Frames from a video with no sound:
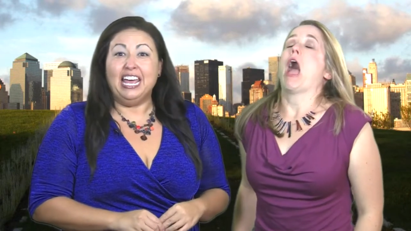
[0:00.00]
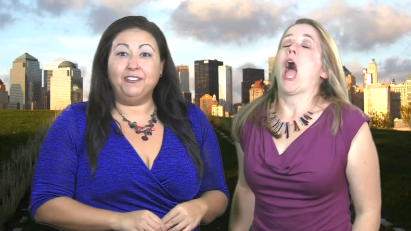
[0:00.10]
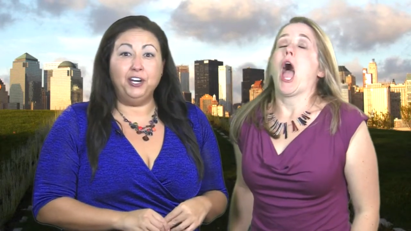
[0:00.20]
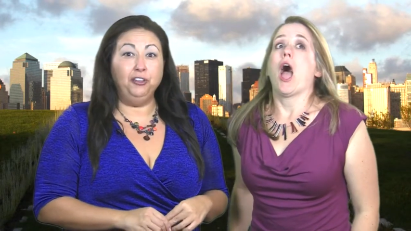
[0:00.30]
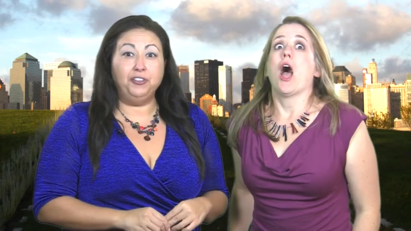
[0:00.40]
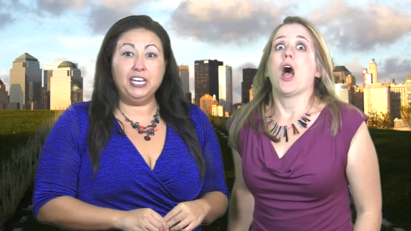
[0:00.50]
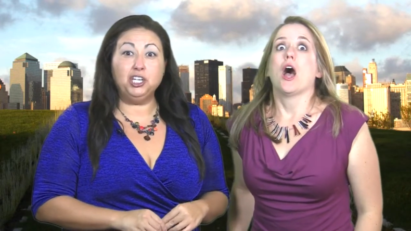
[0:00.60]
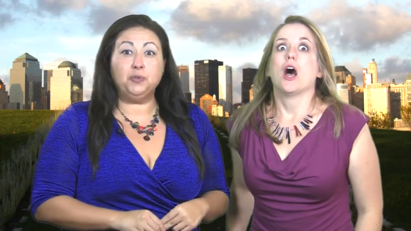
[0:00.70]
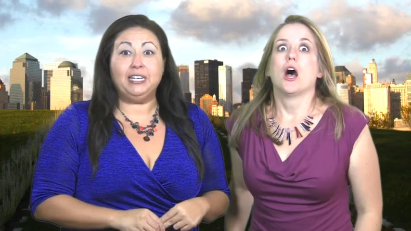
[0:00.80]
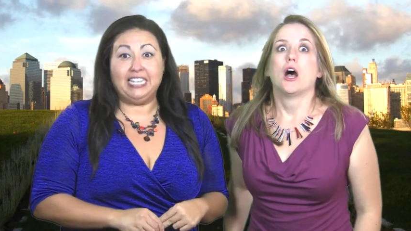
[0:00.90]
Speaker 1: if you don't think you
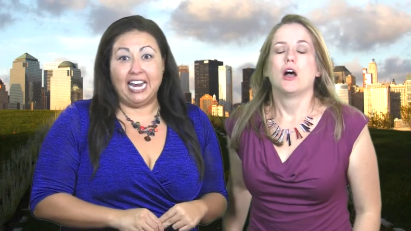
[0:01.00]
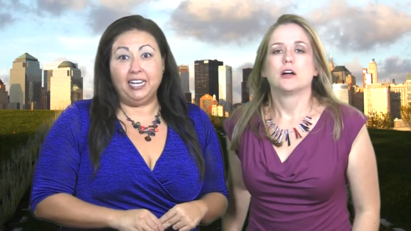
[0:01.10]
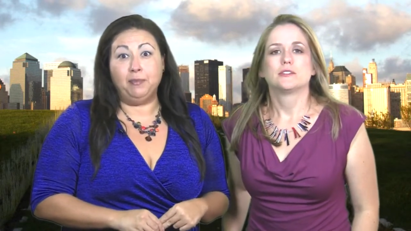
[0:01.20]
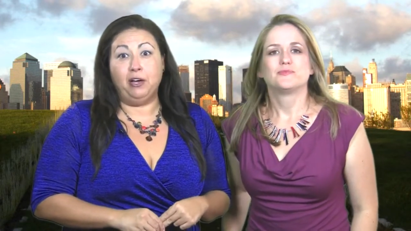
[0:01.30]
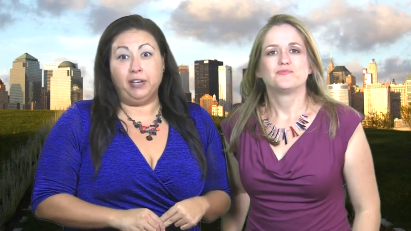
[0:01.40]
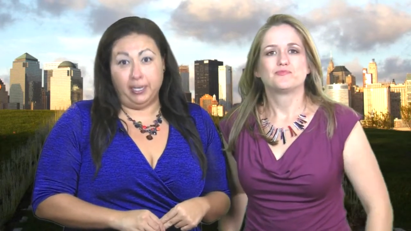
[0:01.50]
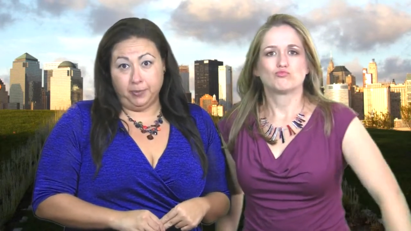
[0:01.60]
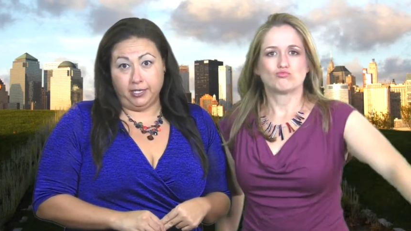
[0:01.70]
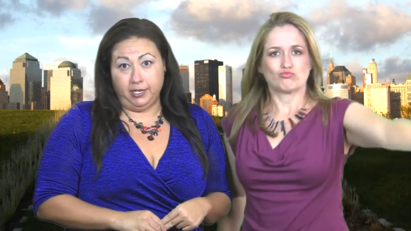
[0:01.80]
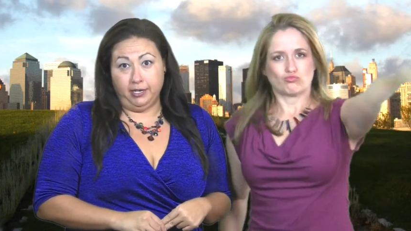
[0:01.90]
should be dating Mel
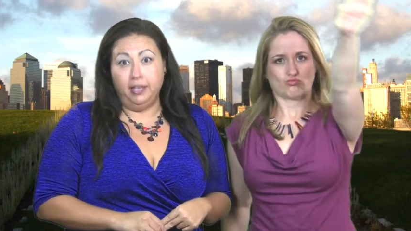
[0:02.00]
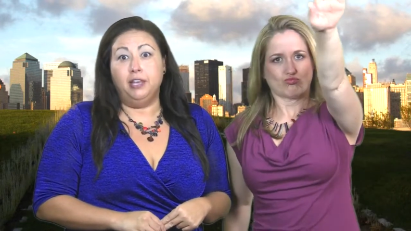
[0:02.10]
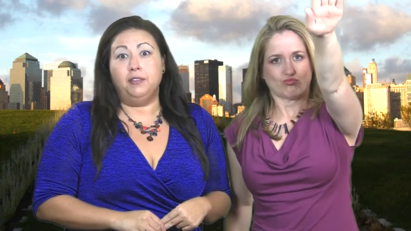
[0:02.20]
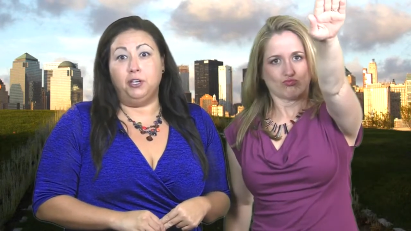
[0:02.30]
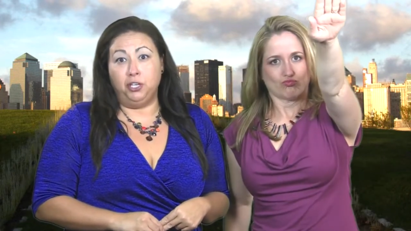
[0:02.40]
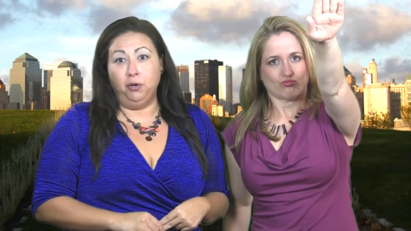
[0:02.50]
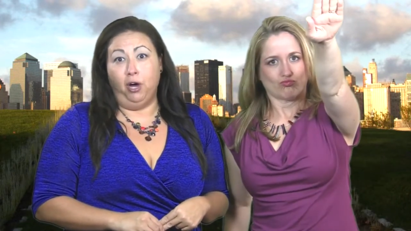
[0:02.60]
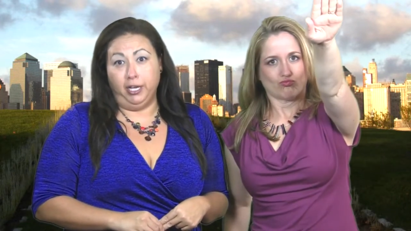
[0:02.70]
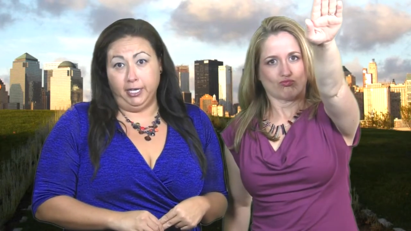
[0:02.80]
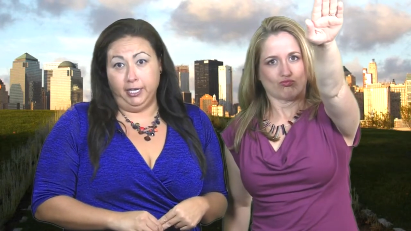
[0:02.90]
Gibson, then you
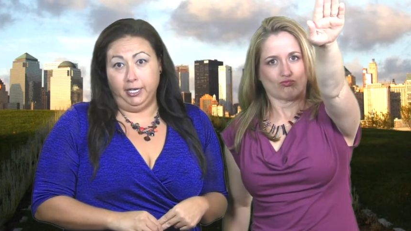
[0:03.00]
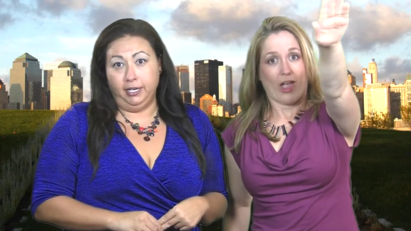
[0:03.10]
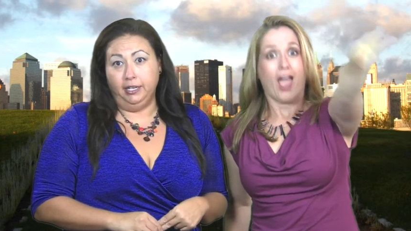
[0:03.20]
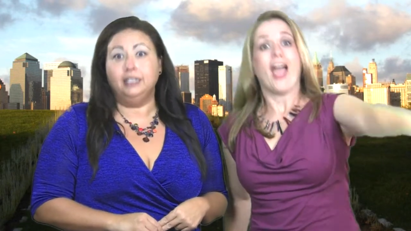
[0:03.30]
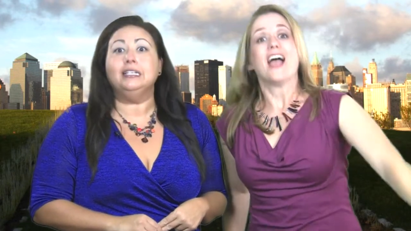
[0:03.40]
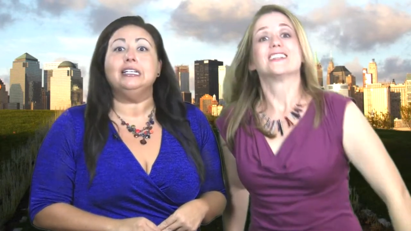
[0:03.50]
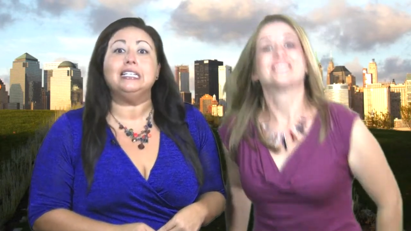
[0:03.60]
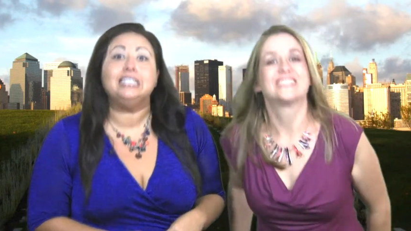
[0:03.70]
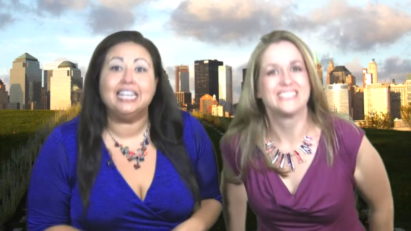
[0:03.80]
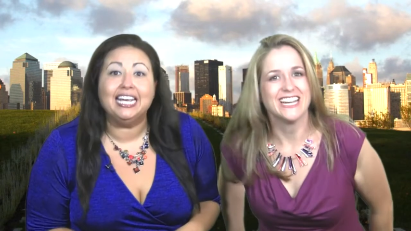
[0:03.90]
are in
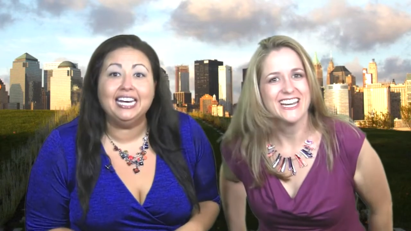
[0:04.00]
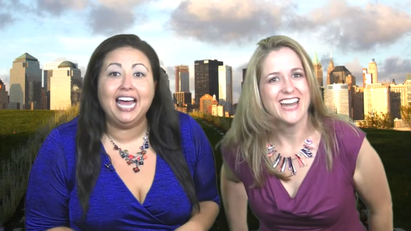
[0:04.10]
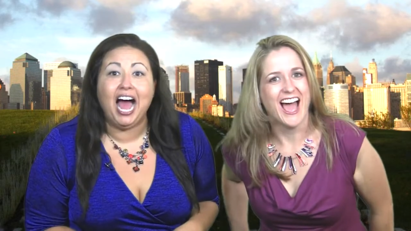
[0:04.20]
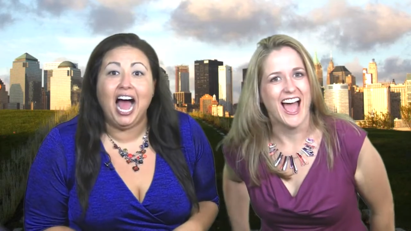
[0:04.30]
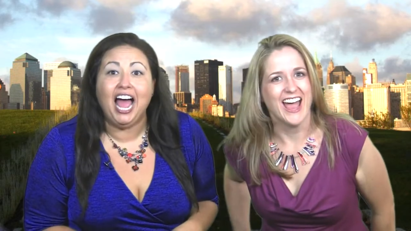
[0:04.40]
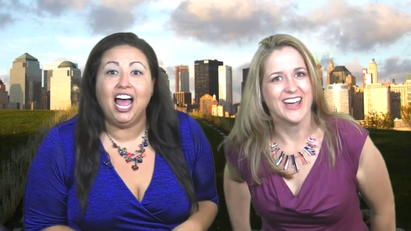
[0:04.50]
denial.